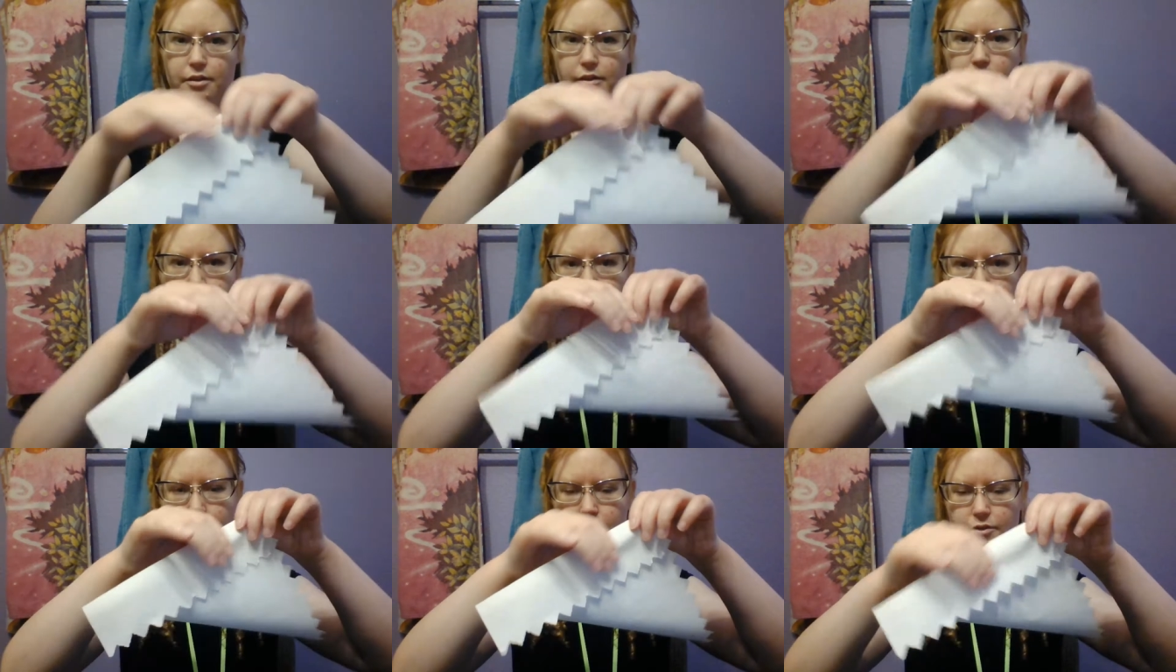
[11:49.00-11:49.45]

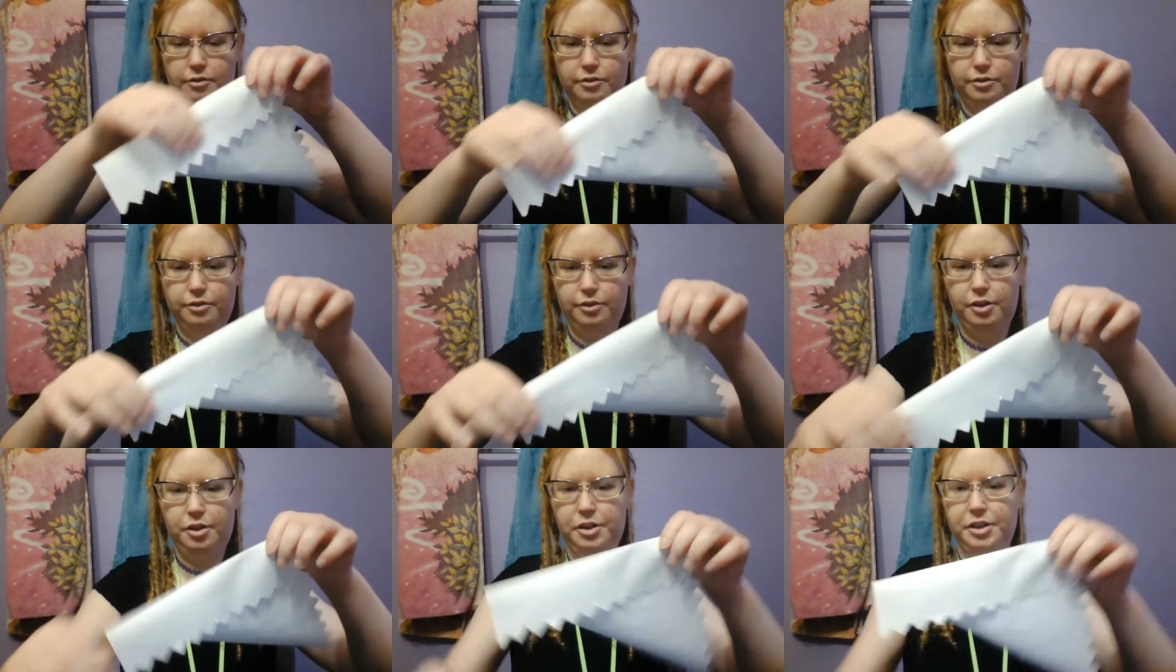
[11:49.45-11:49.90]

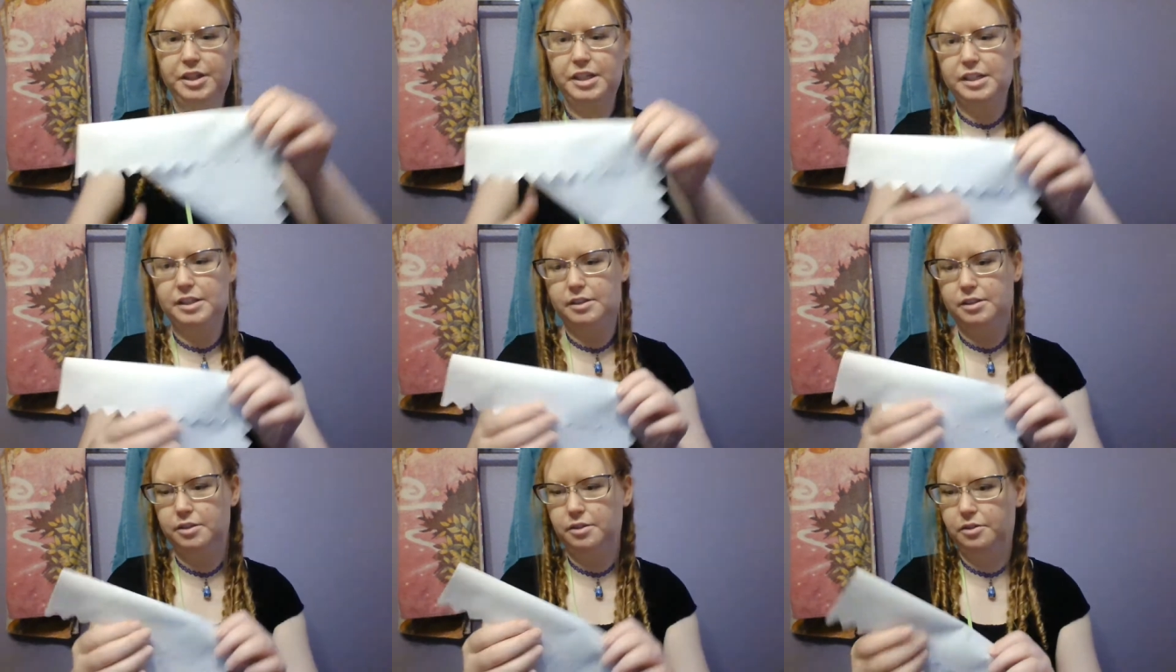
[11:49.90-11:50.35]
fold
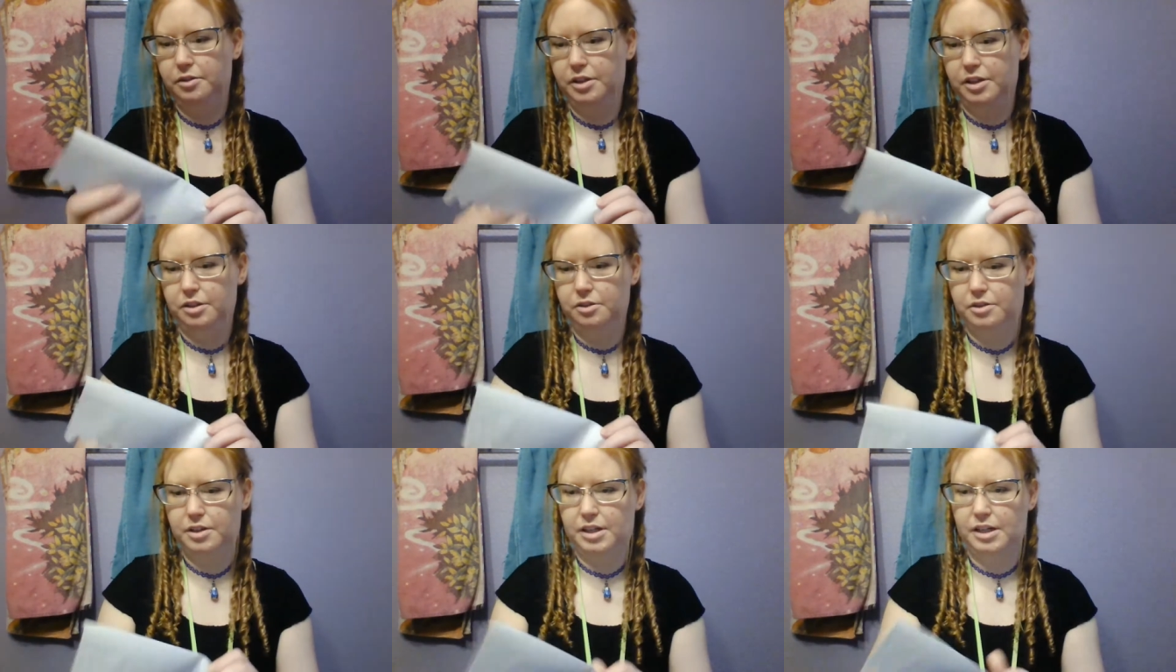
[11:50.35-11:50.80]
it so that
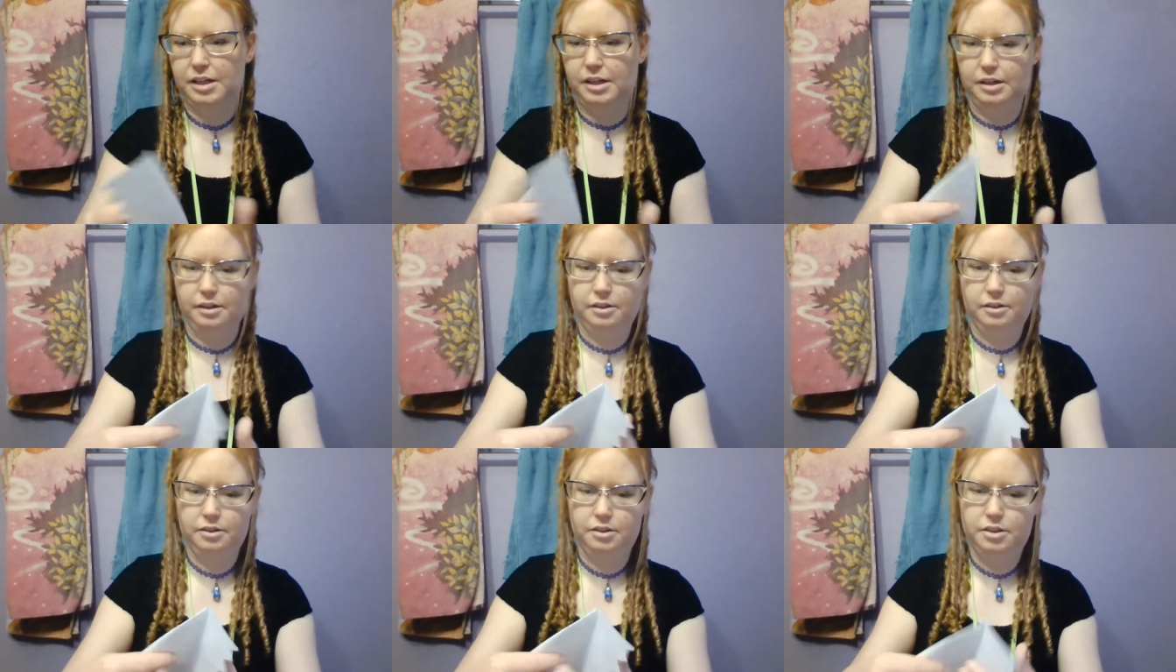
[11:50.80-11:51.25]
you
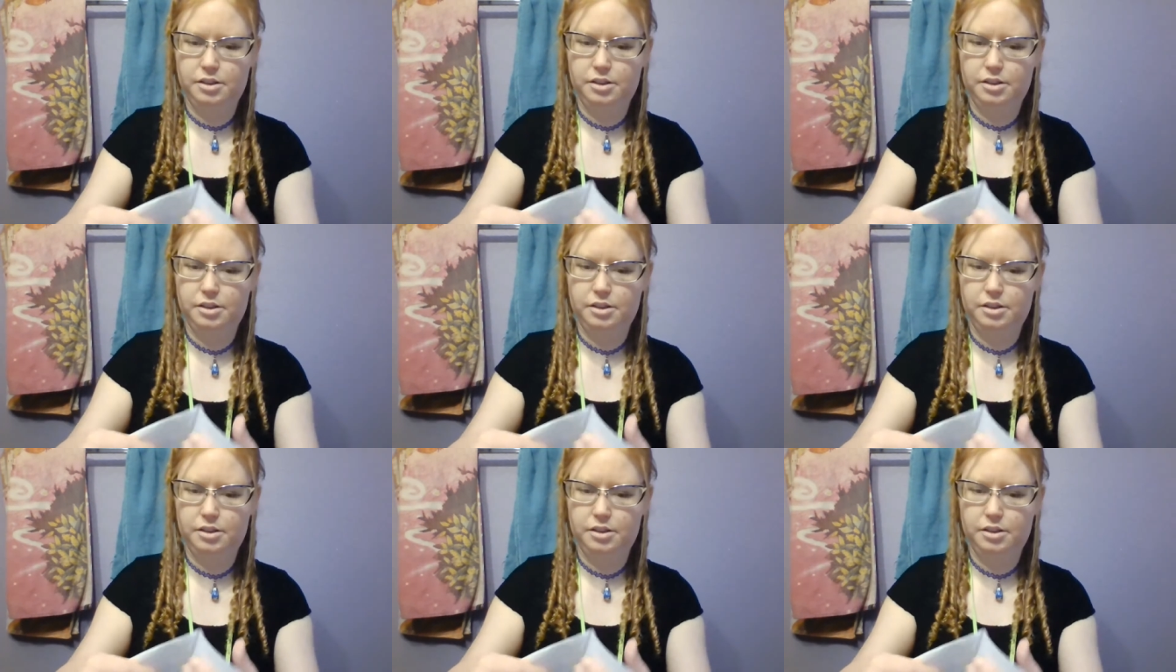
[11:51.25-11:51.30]
can